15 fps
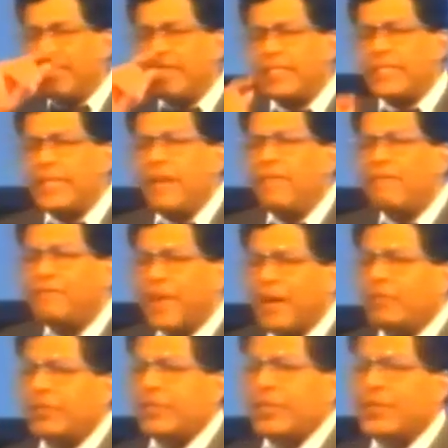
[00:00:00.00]
to see
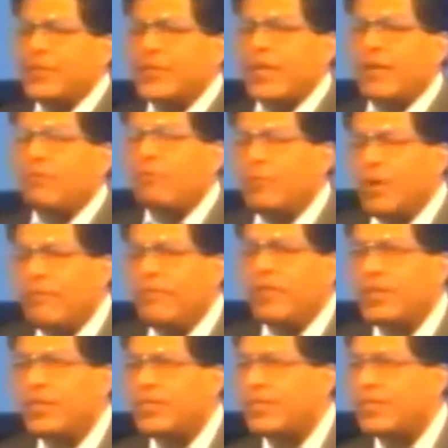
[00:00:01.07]
fountains and rivers